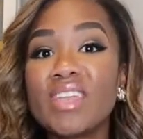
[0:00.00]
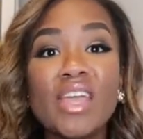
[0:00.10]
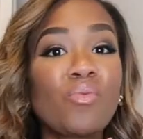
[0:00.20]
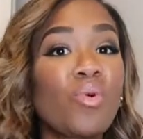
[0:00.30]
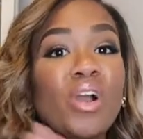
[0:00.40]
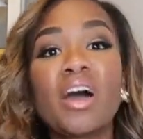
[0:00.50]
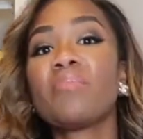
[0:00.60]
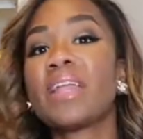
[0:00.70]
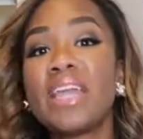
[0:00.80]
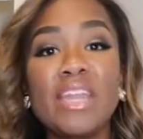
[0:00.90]
it will
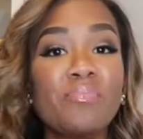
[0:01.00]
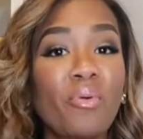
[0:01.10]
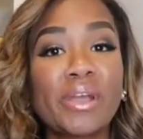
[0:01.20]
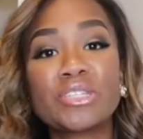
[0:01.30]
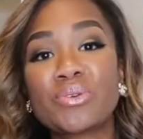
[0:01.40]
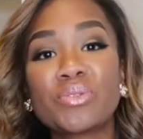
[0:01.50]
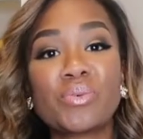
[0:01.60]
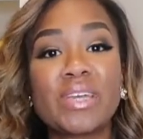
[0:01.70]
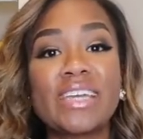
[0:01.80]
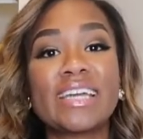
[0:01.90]
come at any point during
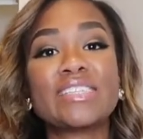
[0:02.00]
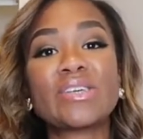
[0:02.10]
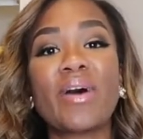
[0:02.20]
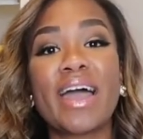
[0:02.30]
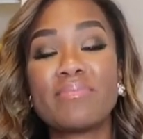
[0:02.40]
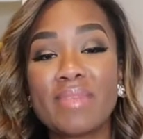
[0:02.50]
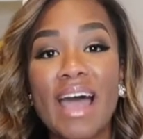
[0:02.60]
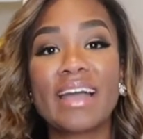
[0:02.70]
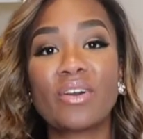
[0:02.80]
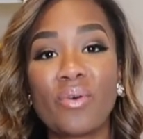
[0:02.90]
the week, and so I am
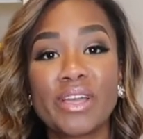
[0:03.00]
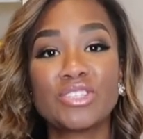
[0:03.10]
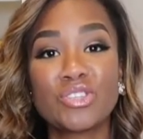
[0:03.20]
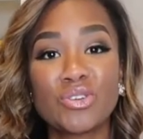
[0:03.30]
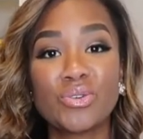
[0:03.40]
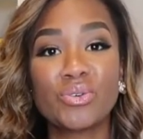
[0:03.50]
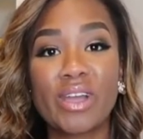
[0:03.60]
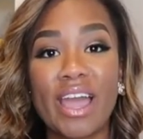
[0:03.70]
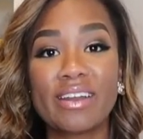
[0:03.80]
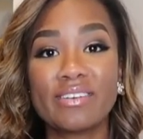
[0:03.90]
not going to
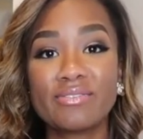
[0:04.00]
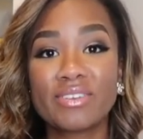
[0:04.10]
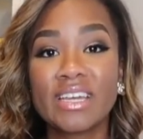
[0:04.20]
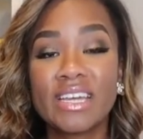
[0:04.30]
kind of